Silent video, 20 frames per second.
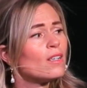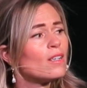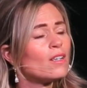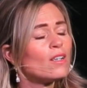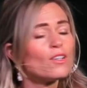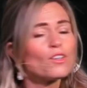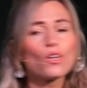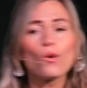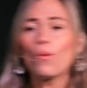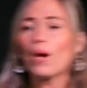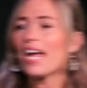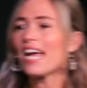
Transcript: The way a